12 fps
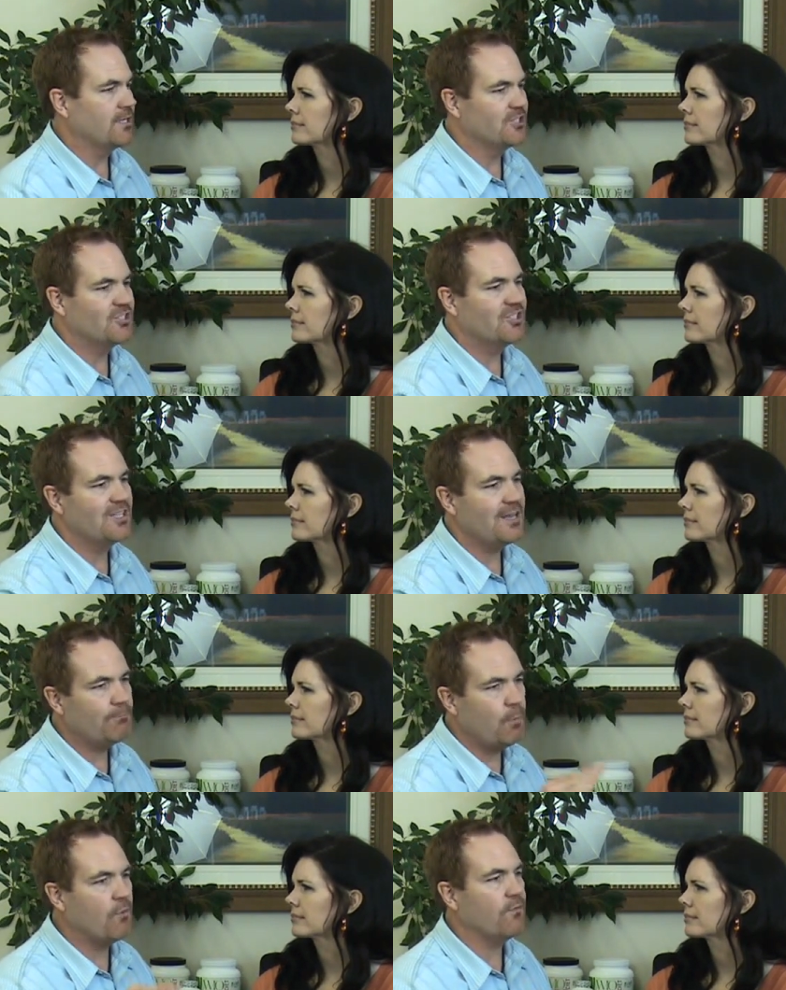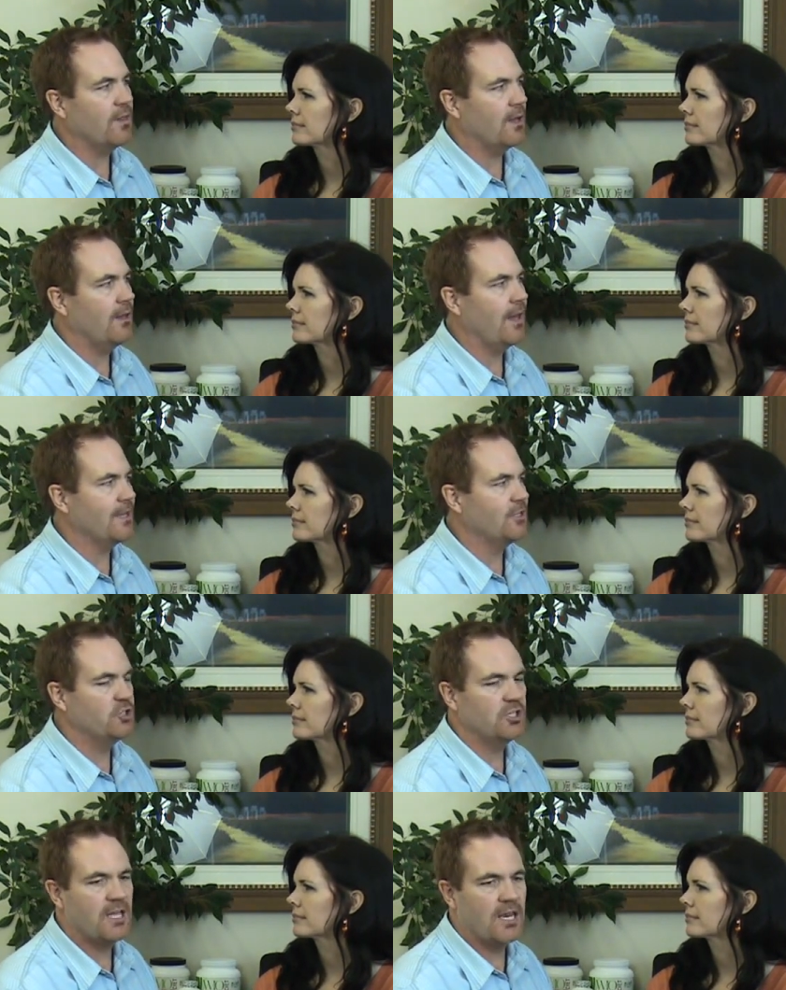Speaker 1: to skip over the
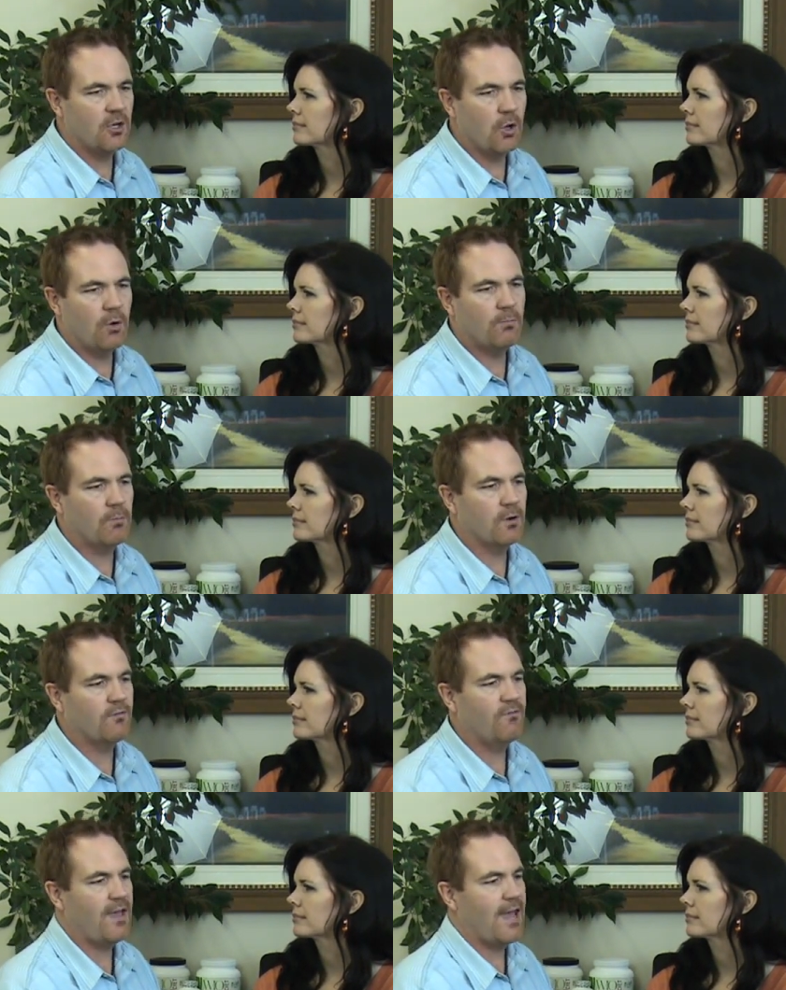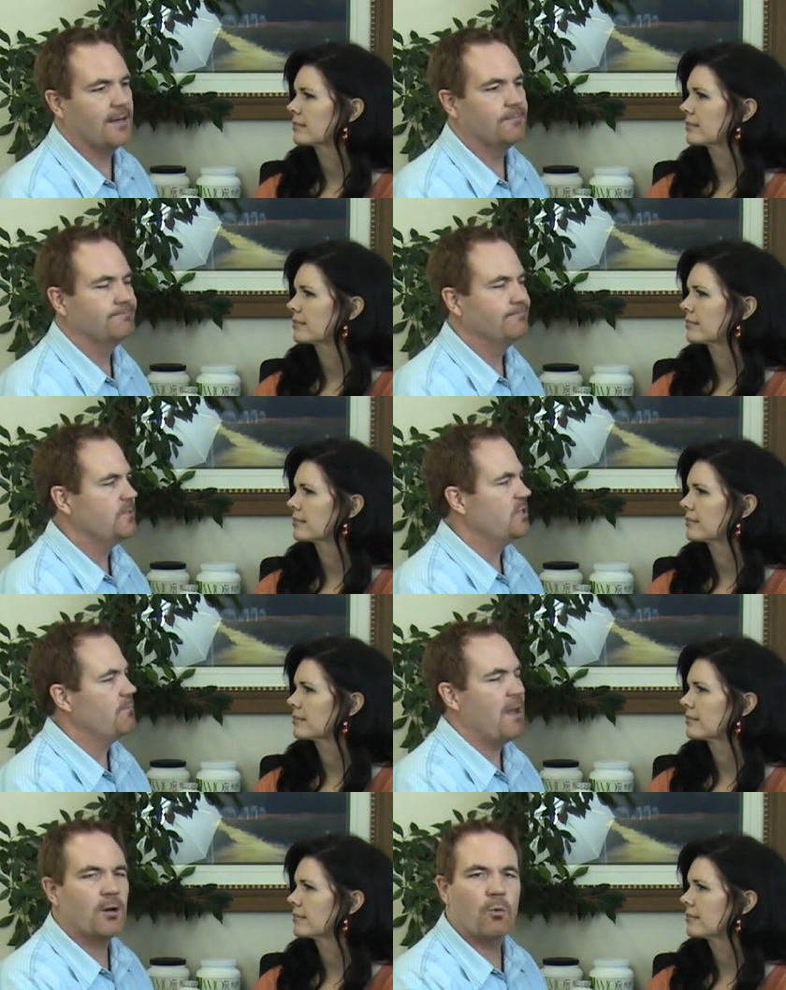glycogen and go and burn fat.
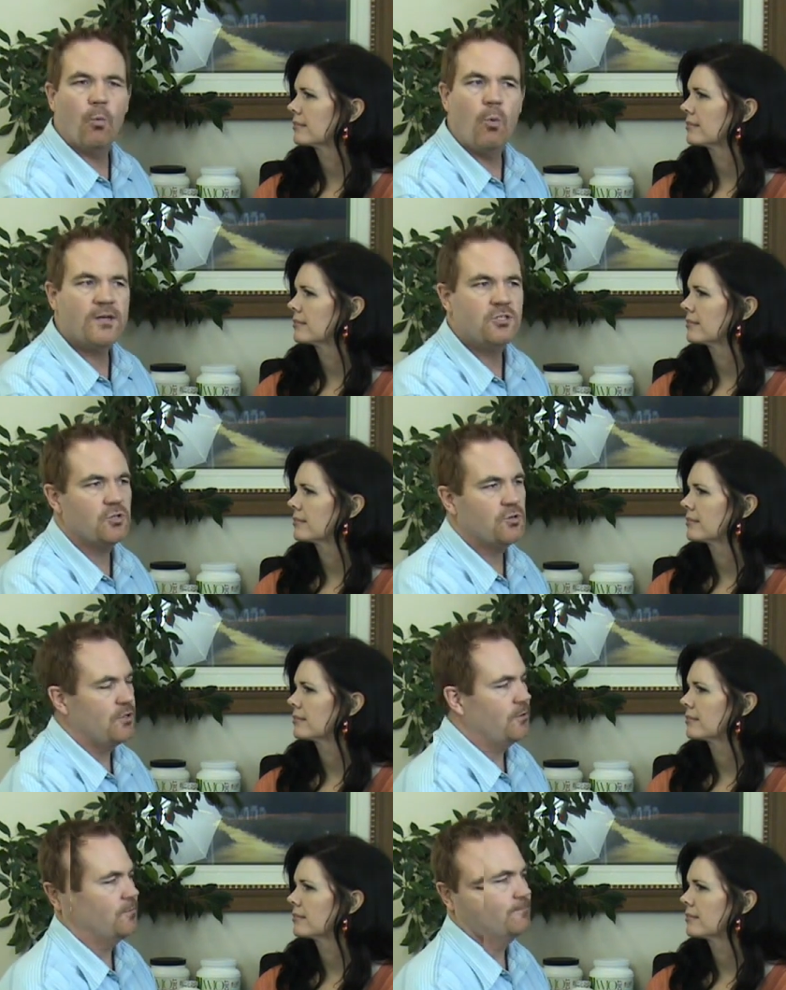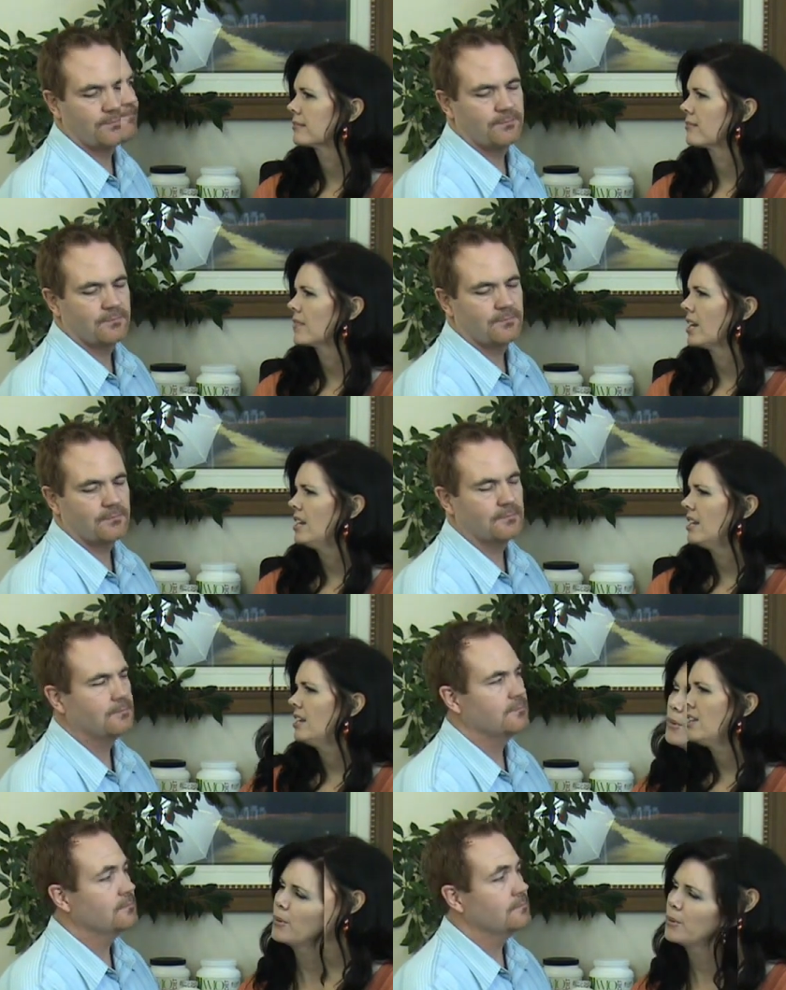Doesn't matter what you do.
Speaker 2: So
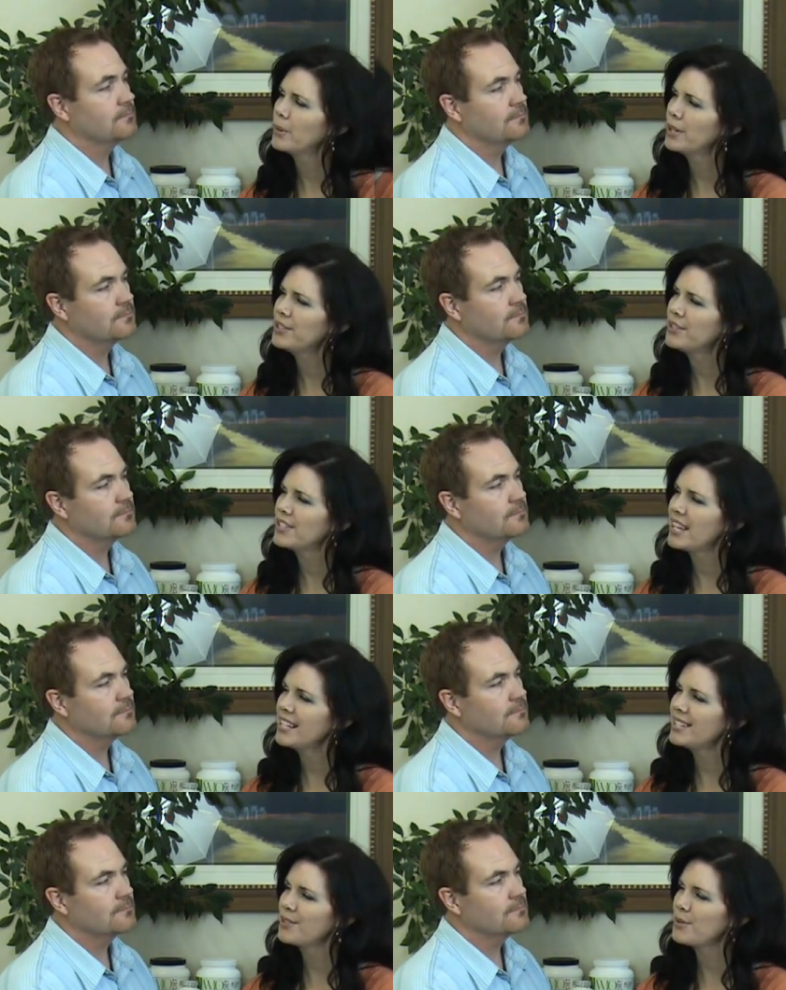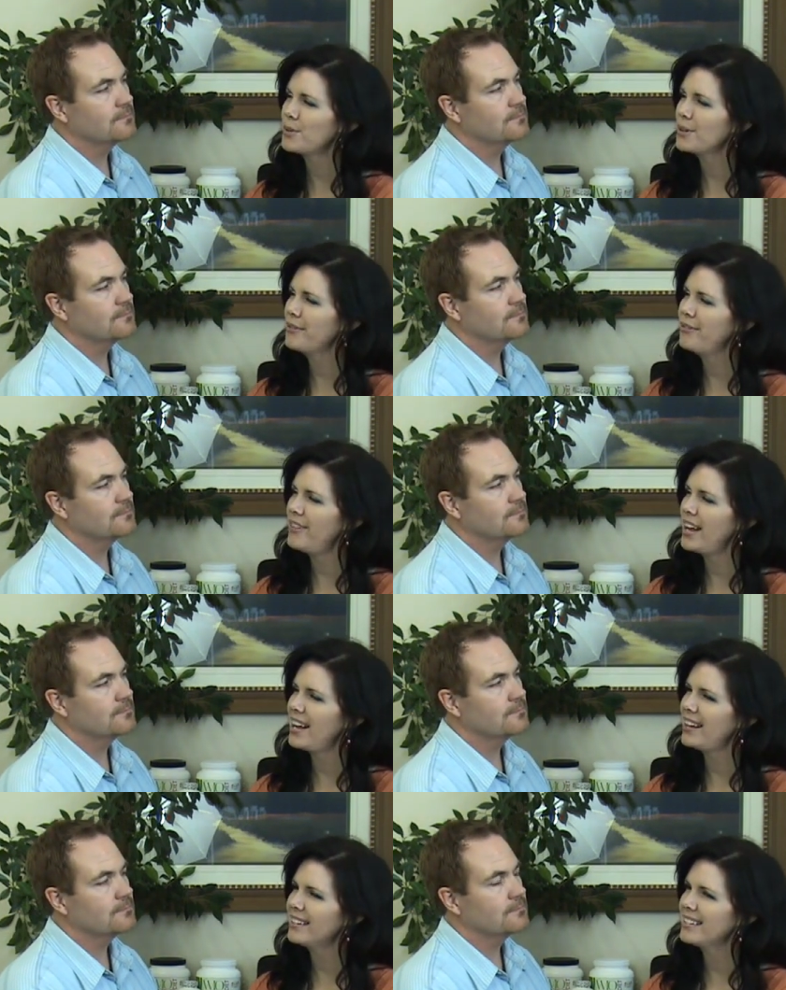when you say stored
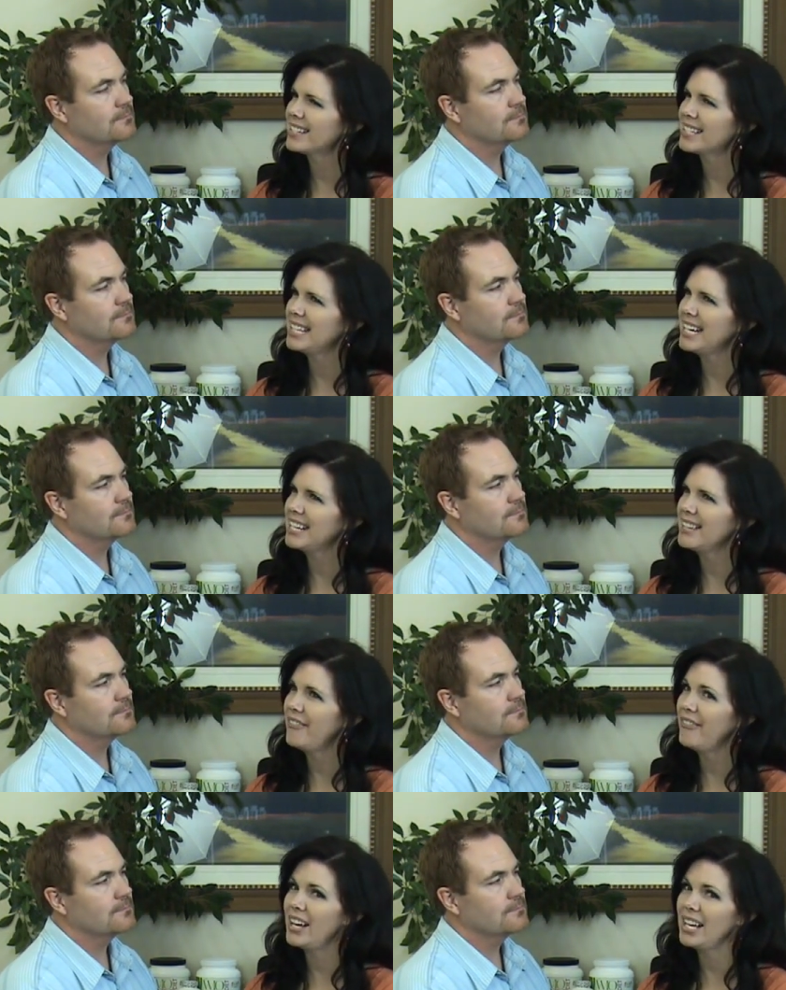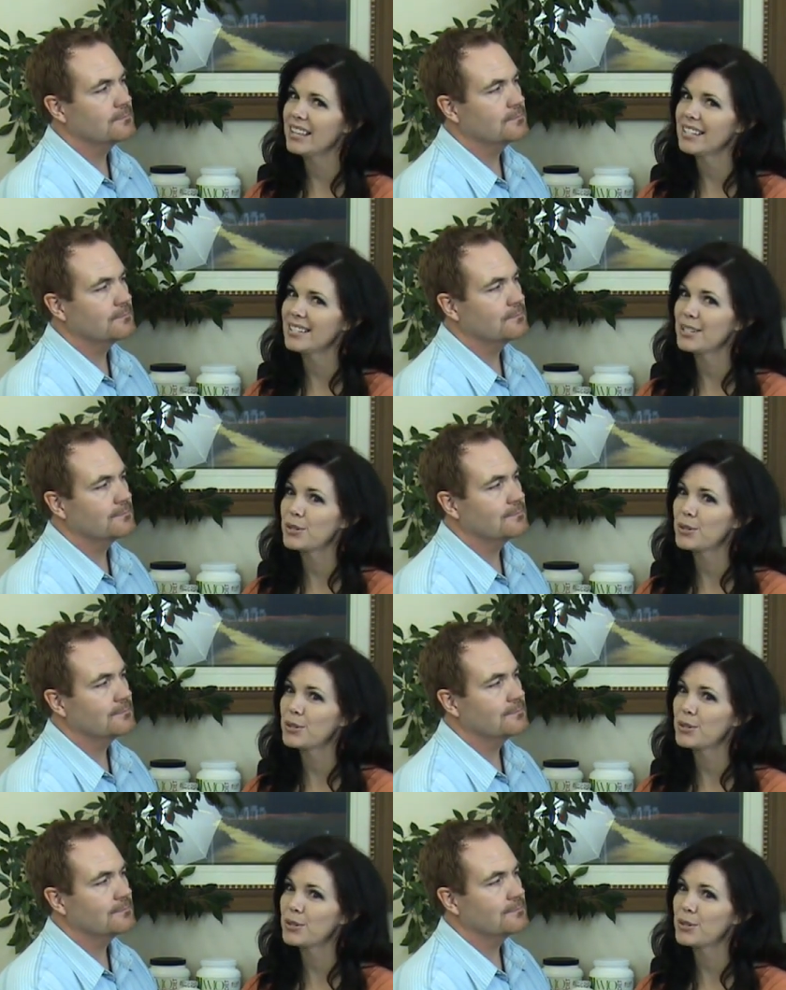fat, is that the fat that's